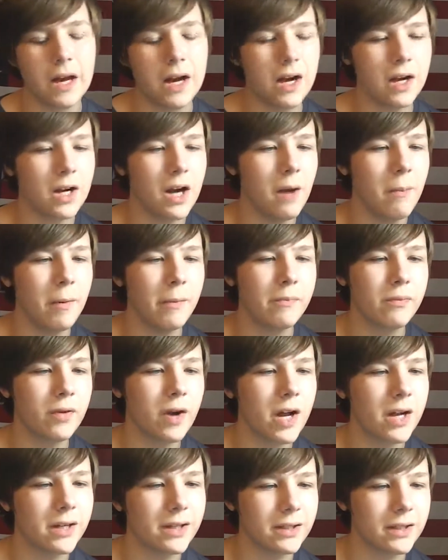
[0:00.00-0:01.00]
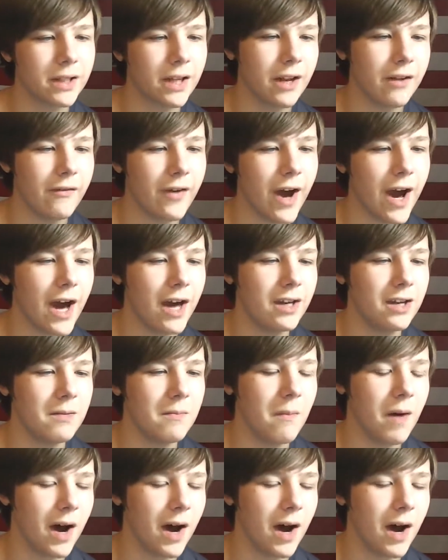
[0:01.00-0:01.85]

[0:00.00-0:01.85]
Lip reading: a couple projects that I've had in